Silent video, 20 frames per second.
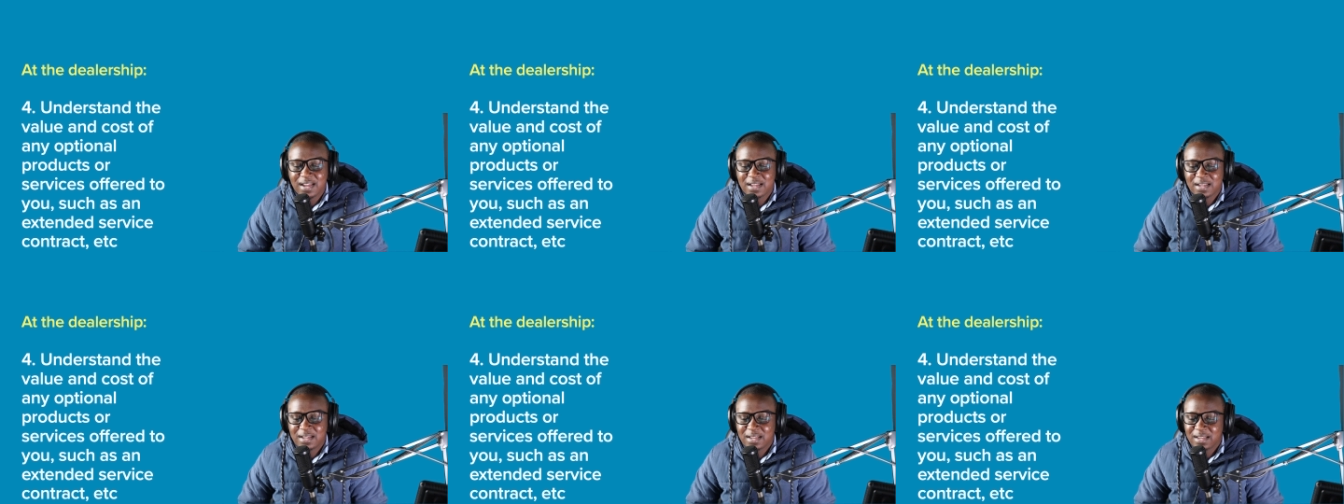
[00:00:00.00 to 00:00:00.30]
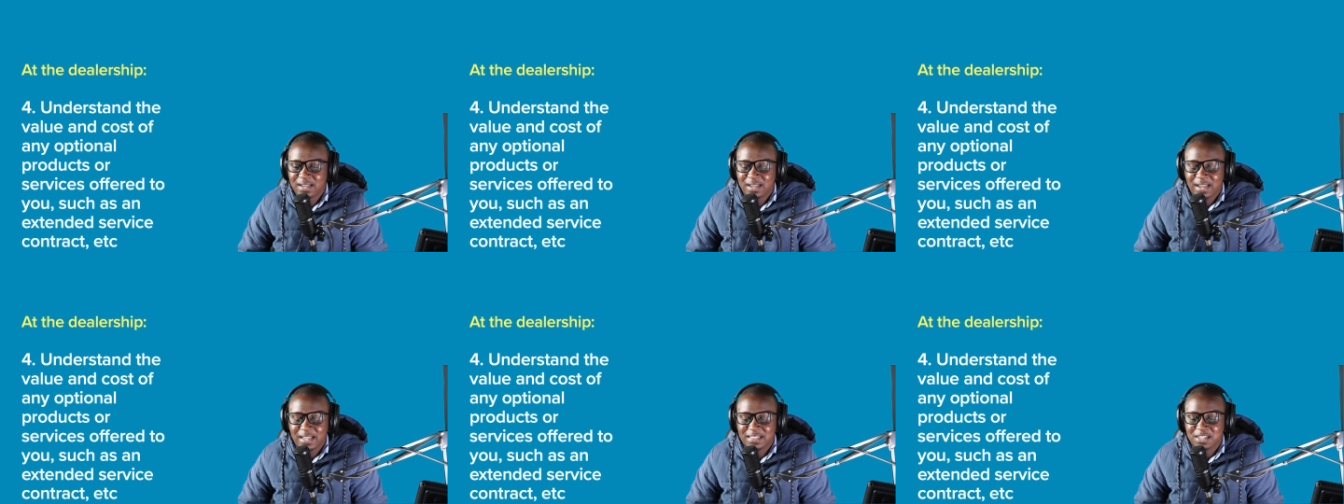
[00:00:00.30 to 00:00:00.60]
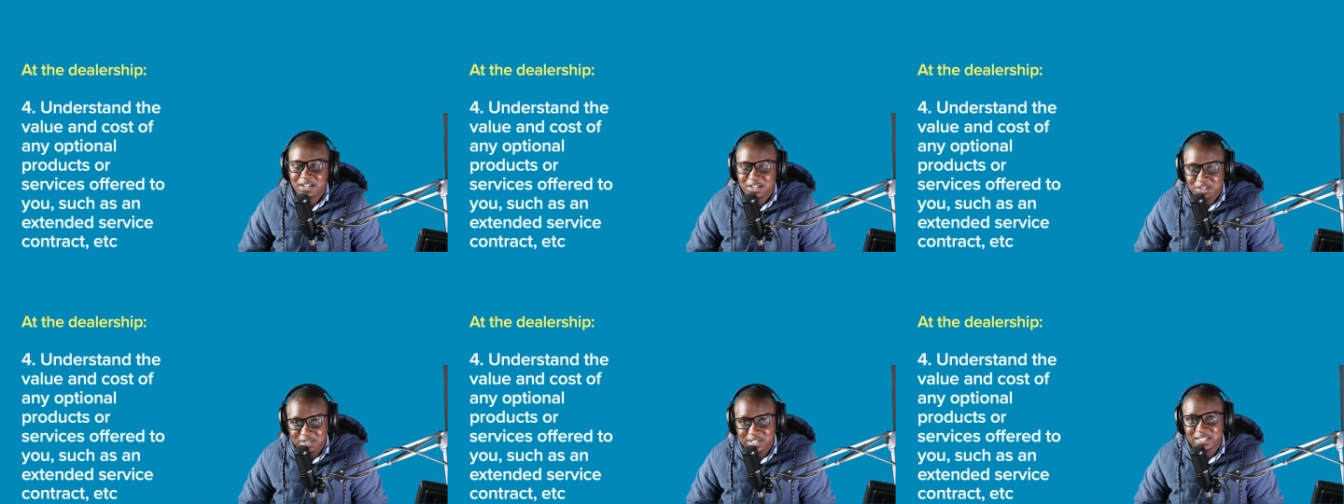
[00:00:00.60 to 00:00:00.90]
at the
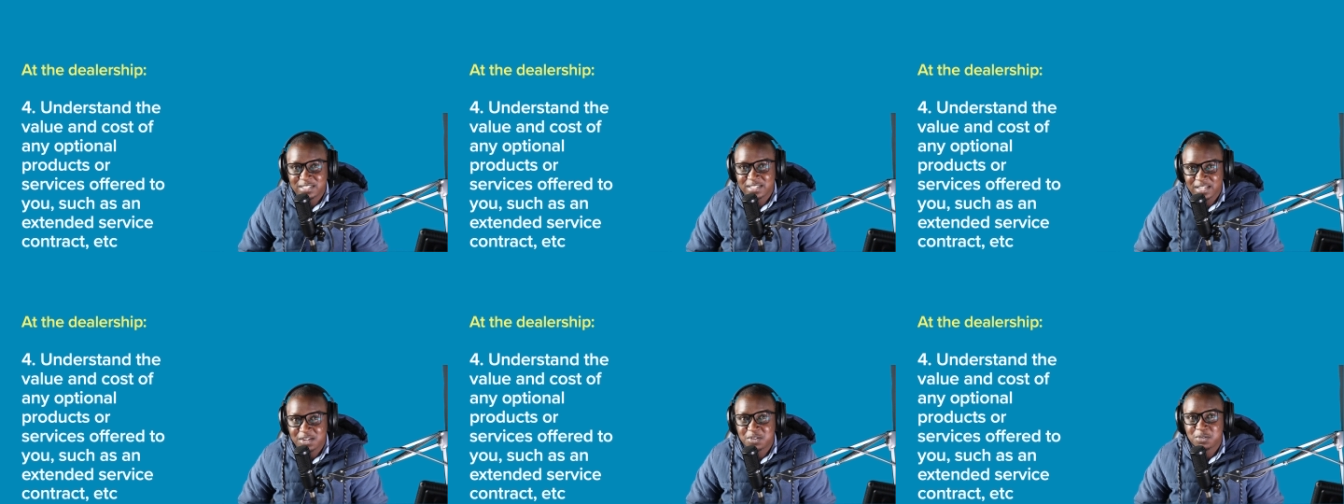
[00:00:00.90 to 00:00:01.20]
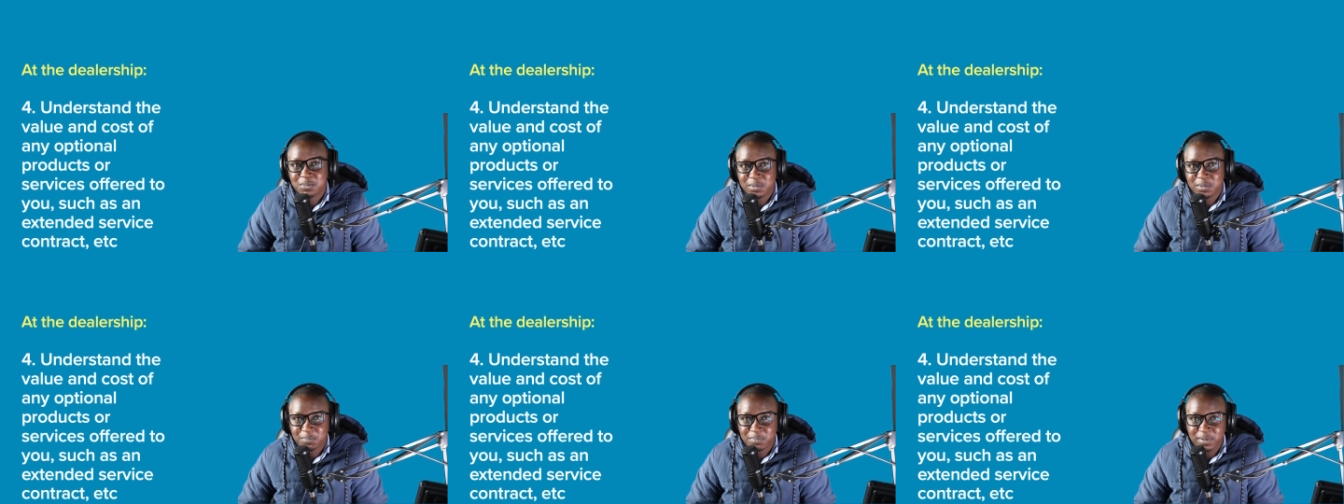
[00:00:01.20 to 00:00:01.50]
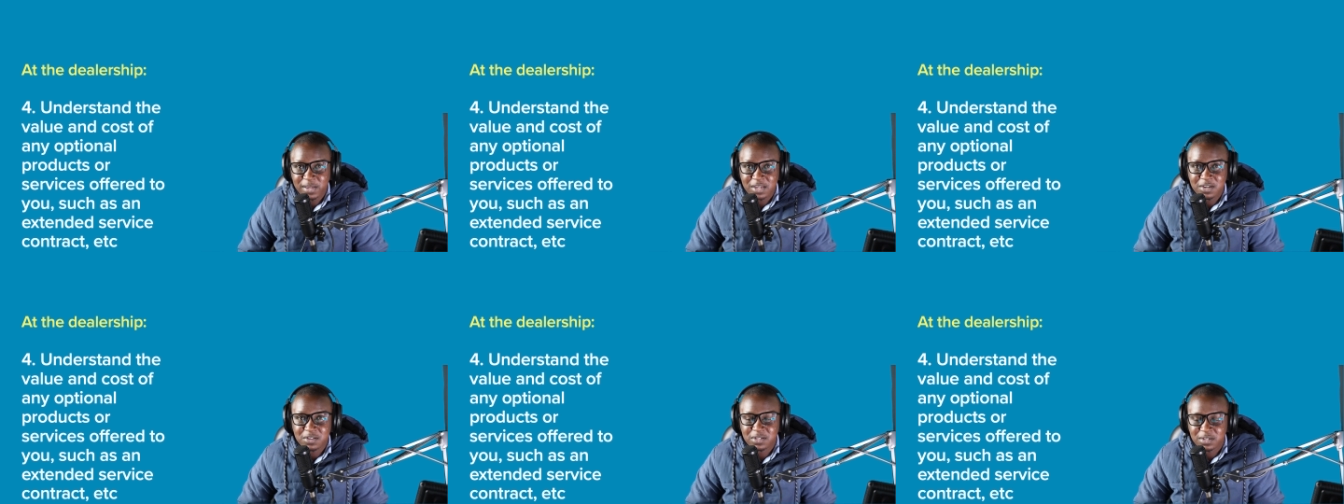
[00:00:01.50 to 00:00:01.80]
end of the day you'll be
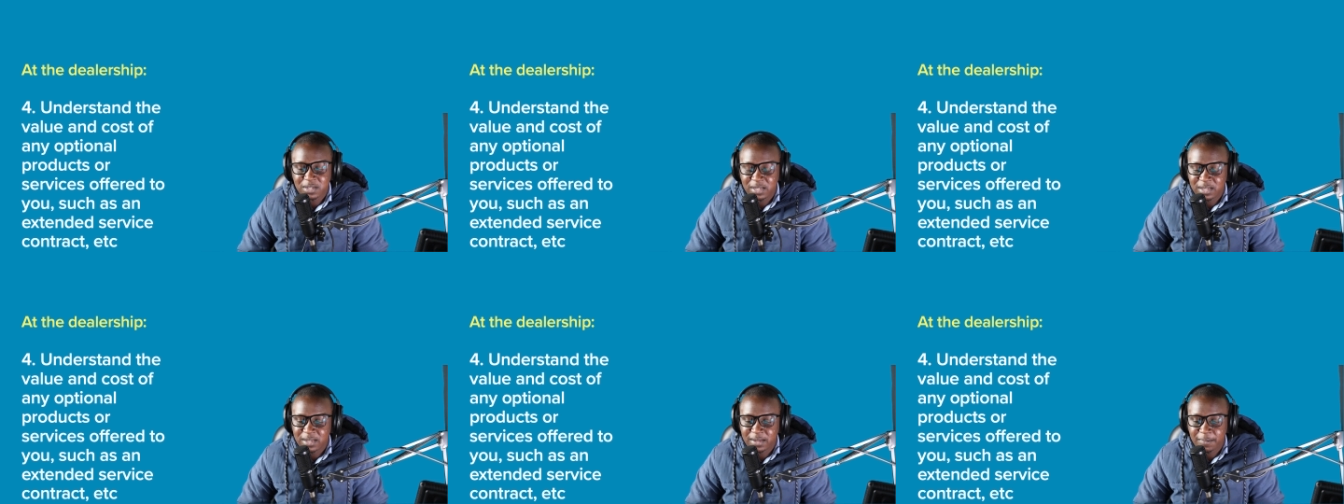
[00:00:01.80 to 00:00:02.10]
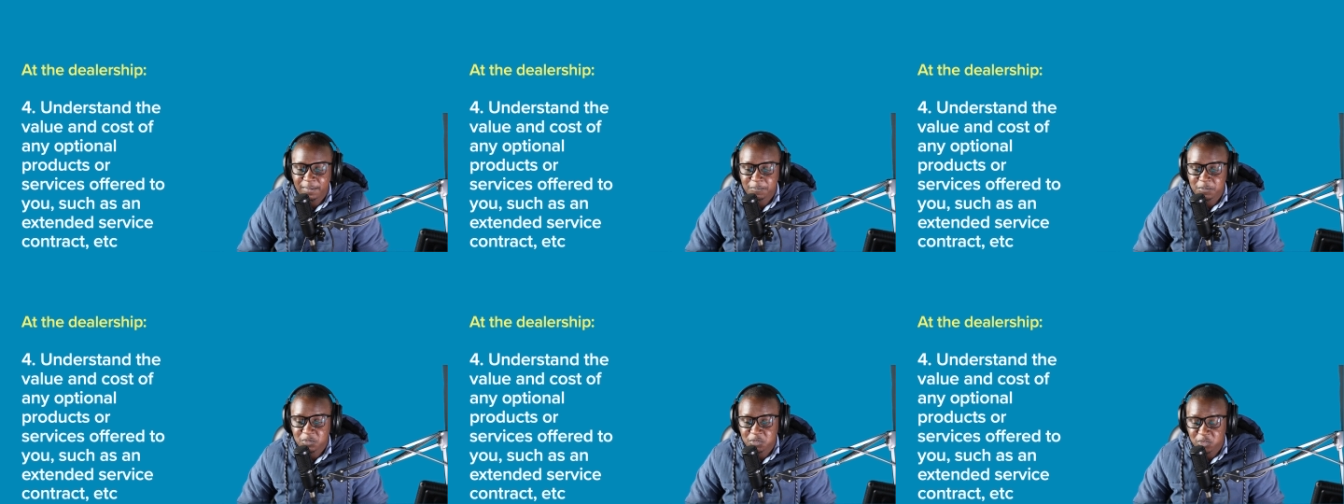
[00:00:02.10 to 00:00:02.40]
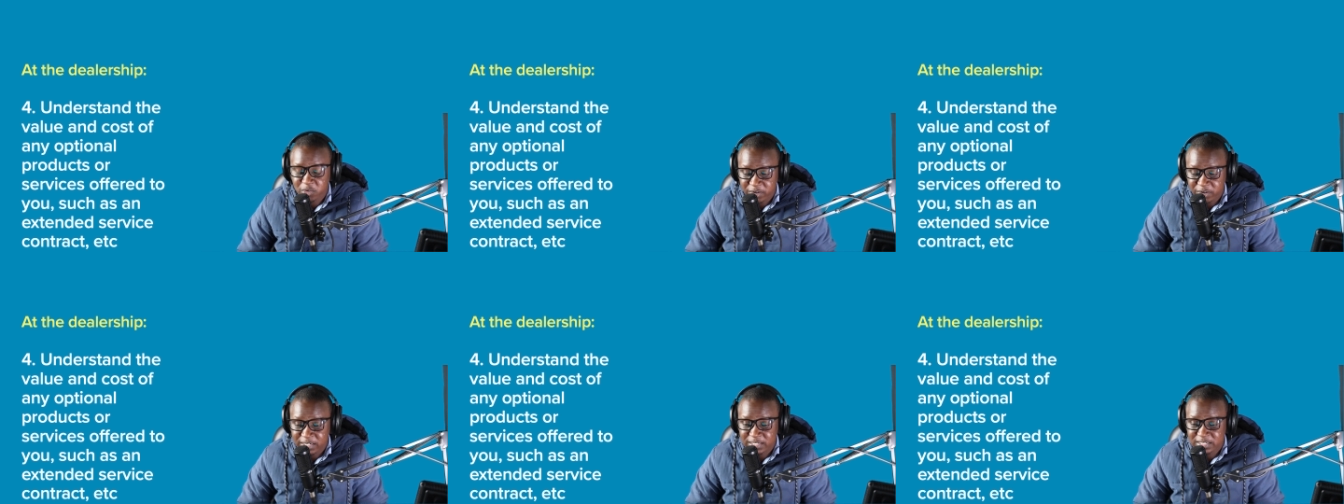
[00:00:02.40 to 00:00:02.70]
paying
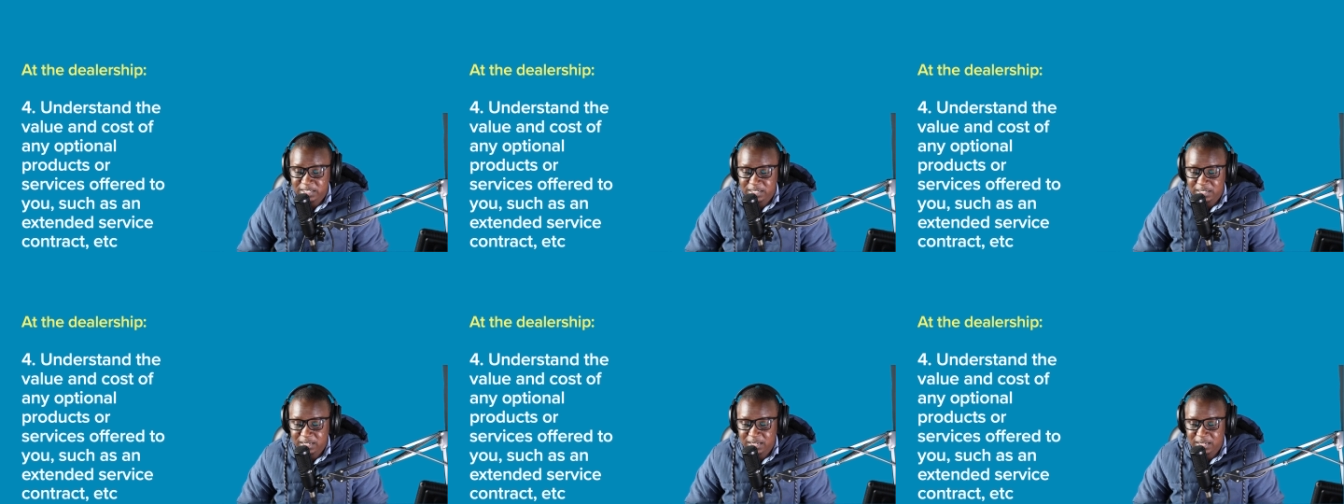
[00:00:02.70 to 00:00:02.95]
for it,